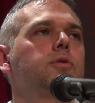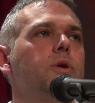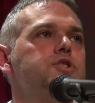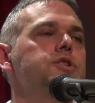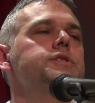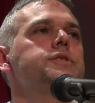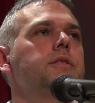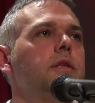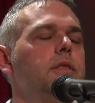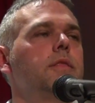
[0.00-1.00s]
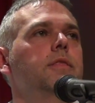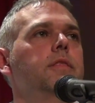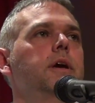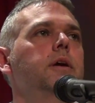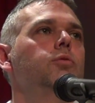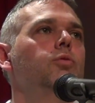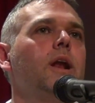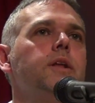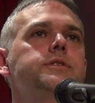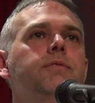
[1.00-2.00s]
questioners that they're
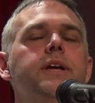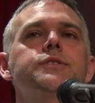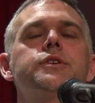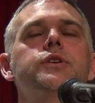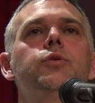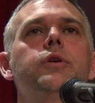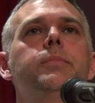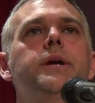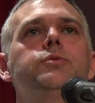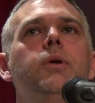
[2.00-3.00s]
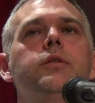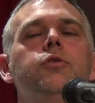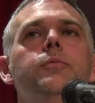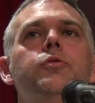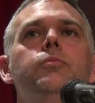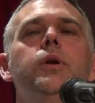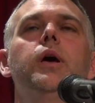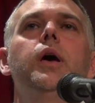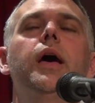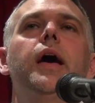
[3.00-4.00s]
relatively insecure compared to other groups,
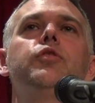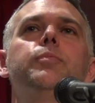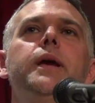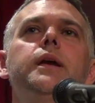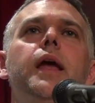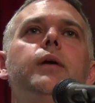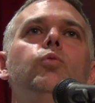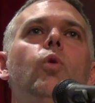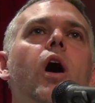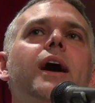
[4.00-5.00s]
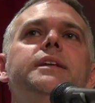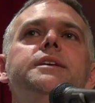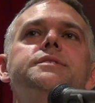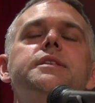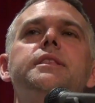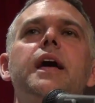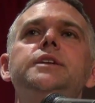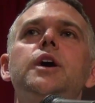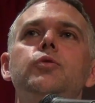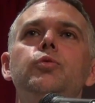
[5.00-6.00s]
and speculate why it is that
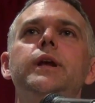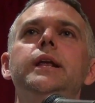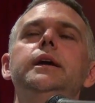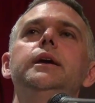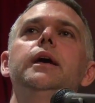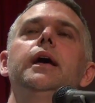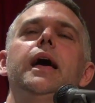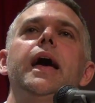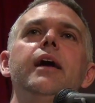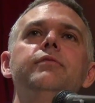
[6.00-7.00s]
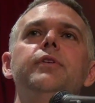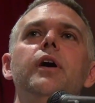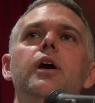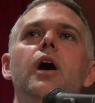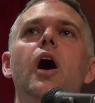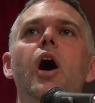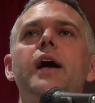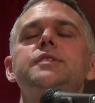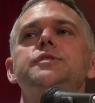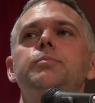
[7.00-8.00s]
they don't really have
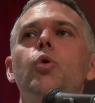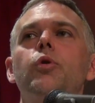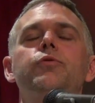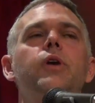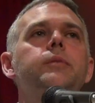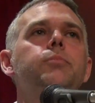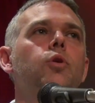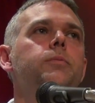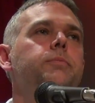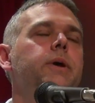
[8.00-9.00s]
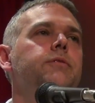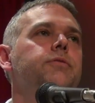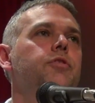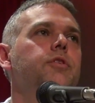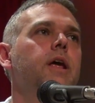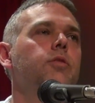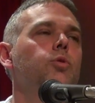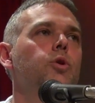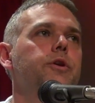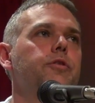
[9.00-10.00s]
higher support for unemployment benefits than other
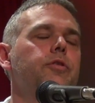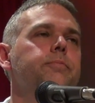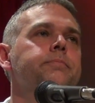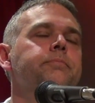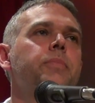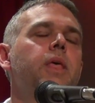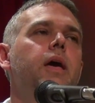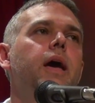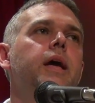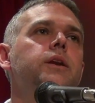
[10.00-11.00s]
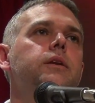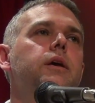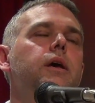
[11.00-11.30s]
workers. And